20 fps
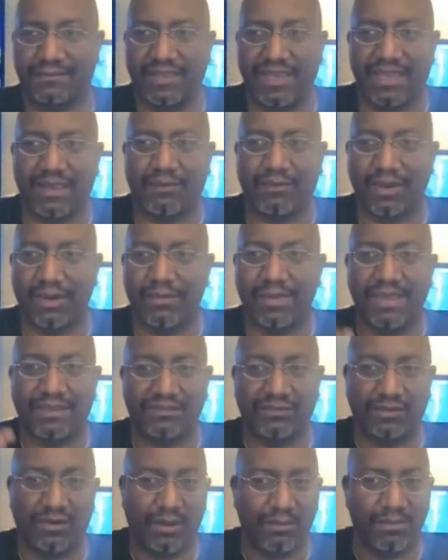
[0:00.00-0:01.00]
Okay, I want to make
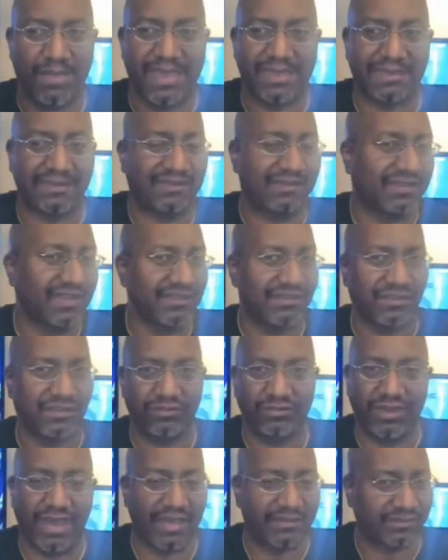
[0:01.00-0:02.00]
sure I'm making sense of
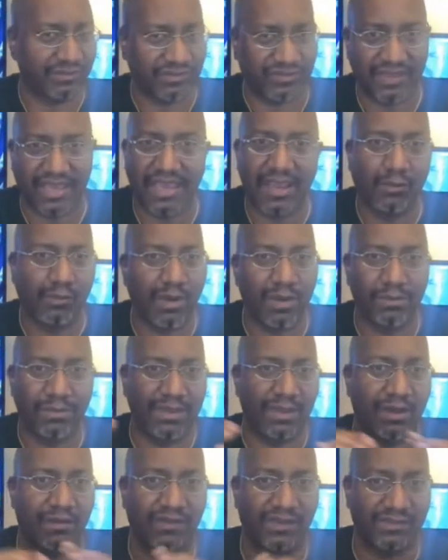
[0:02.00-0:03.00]
you guys are staying with
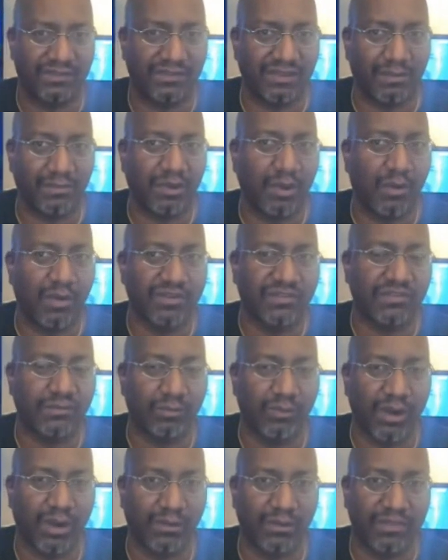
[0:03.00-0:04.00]
me on this because I'm going
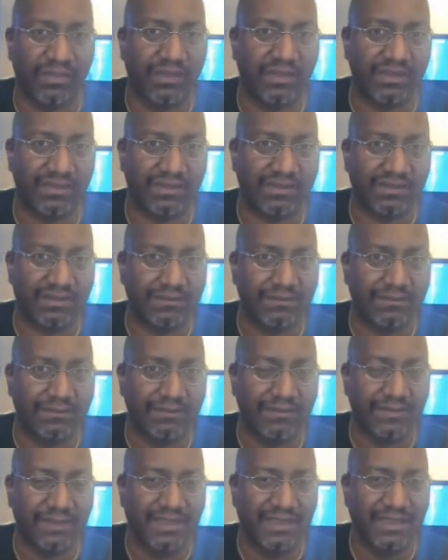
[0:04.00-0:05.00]
somewhere with this.
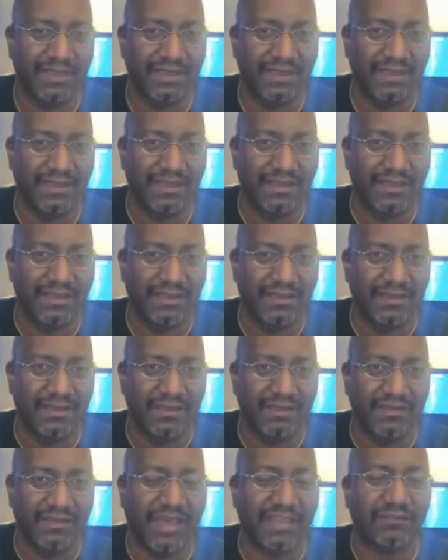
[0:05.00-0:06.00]

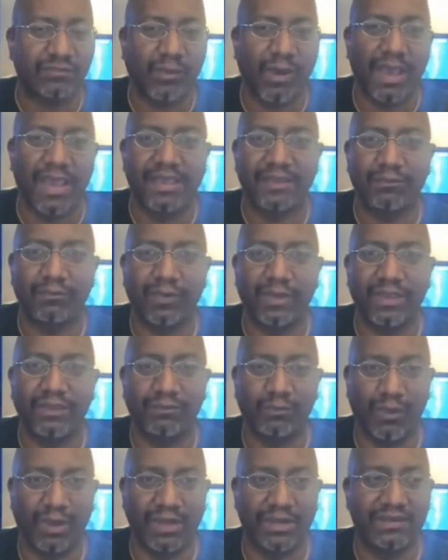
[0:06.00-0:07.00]
That's why we
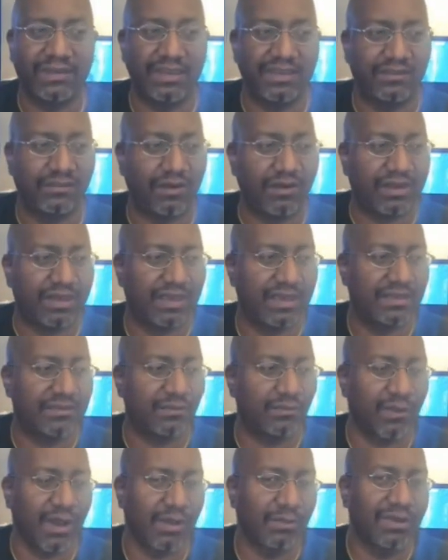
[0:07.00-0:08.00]
want to teach our kids,
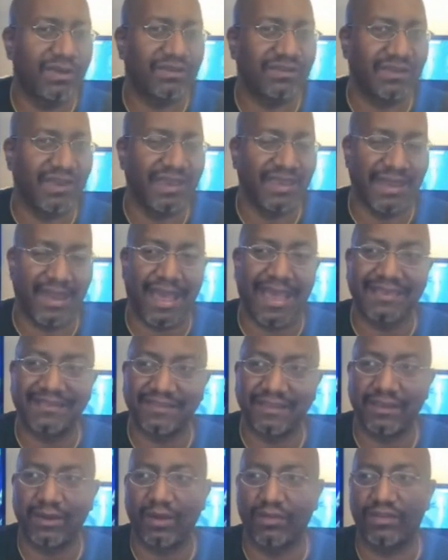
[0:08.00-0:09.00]
and why we say, and I
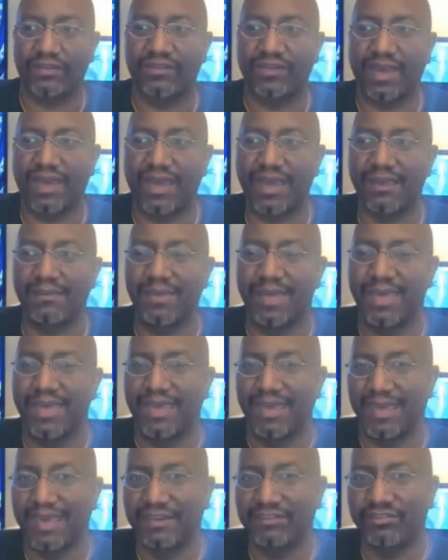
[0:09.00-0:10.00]
say all the time,
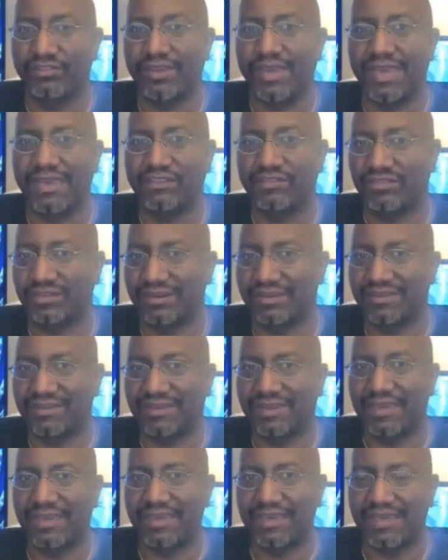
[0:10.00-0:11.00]
education is
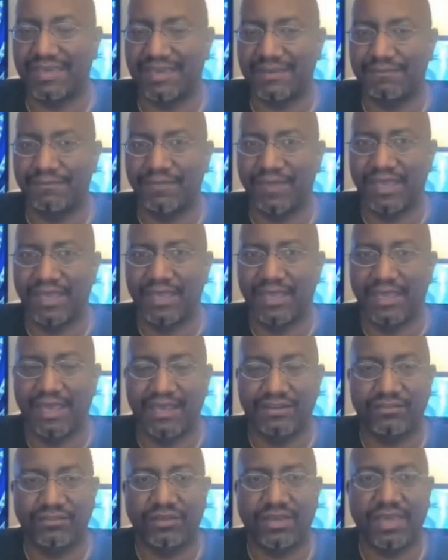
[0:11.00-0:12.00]
key.
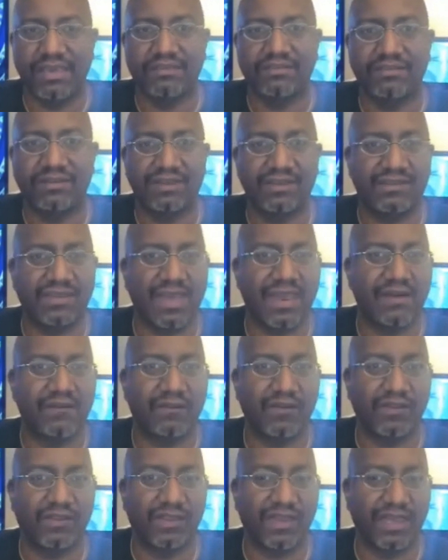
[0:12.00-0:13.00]
Education is
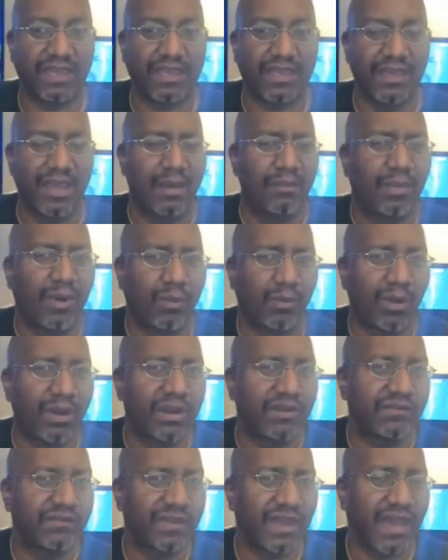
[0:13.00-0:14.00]
everything. But what
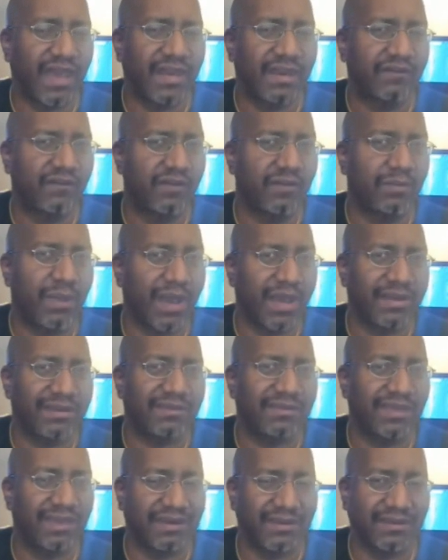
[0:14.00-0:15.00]
if not everybody's
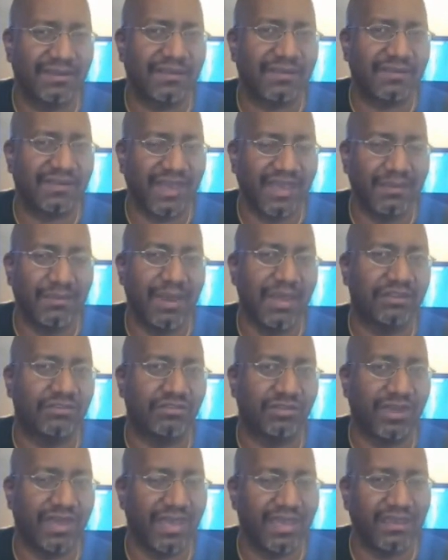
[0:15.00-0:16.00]
getting the same
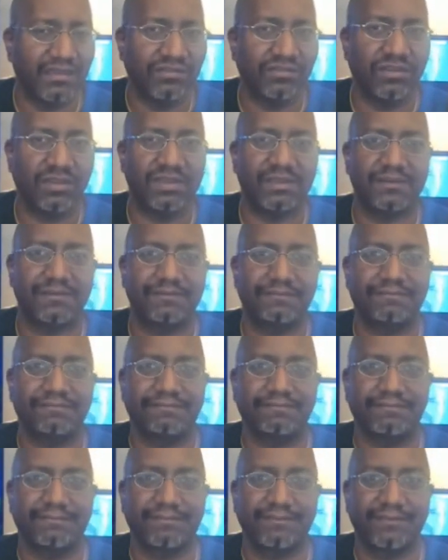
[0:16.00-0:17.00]
education?
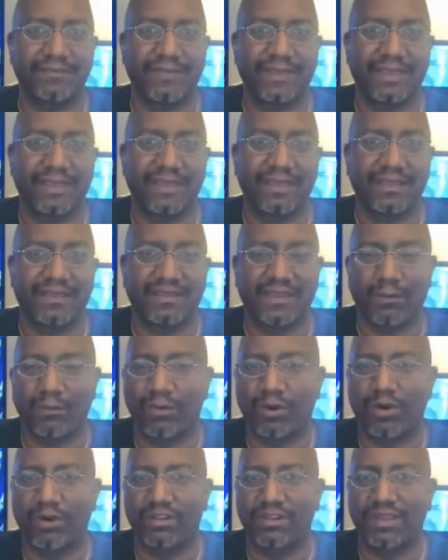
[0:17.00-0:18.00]
Then
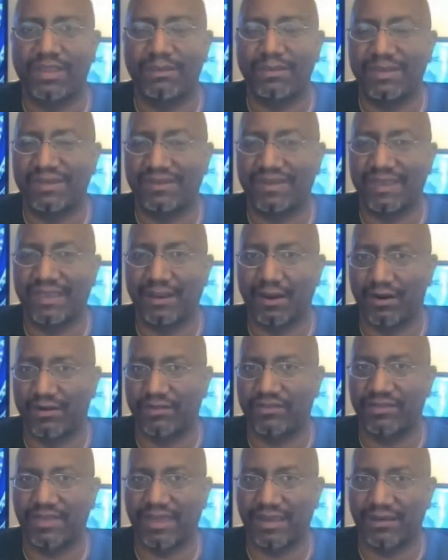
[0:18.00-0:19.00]
we're limiting
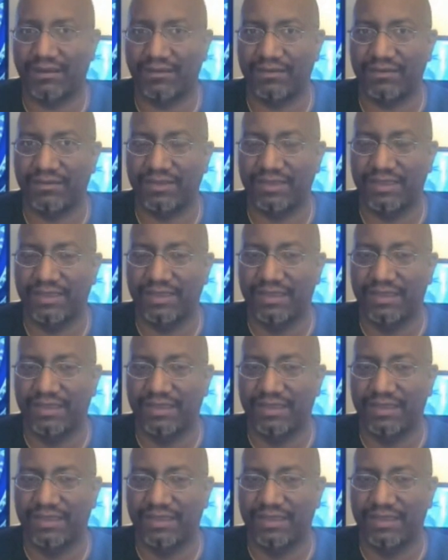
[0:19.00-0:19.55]
ourselves.